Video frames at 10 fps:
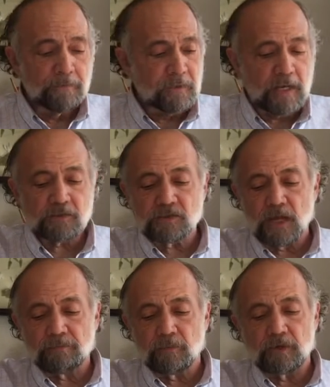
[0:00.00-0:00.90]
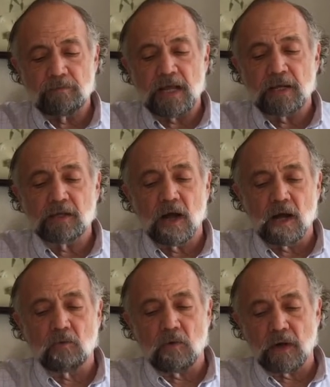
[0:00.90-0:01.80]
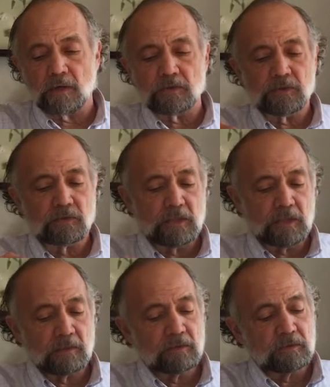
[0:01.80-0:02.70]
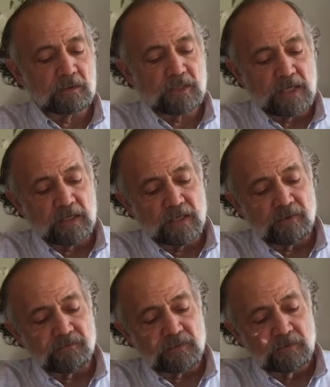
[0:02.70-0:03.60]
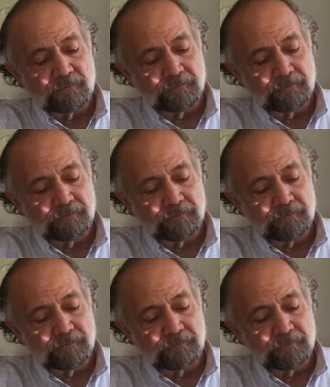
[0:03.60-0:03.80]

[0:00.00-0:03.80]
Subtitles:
The next step, we're going to be adding hot water to the tea leaves.